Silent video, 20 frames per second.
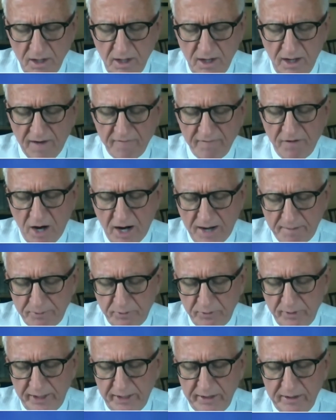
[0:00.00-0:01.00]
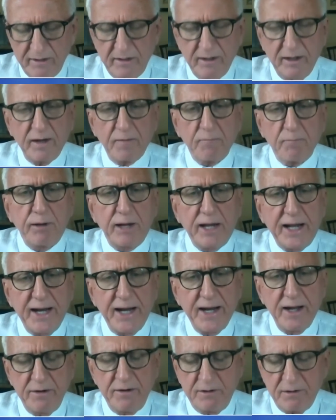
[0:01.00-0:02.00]
have operated and
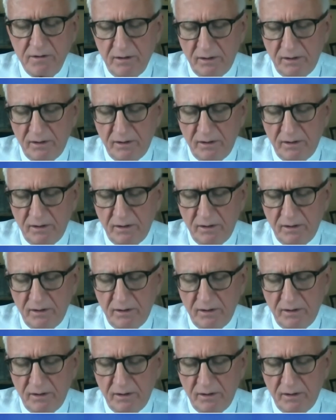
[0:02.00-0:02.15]
planned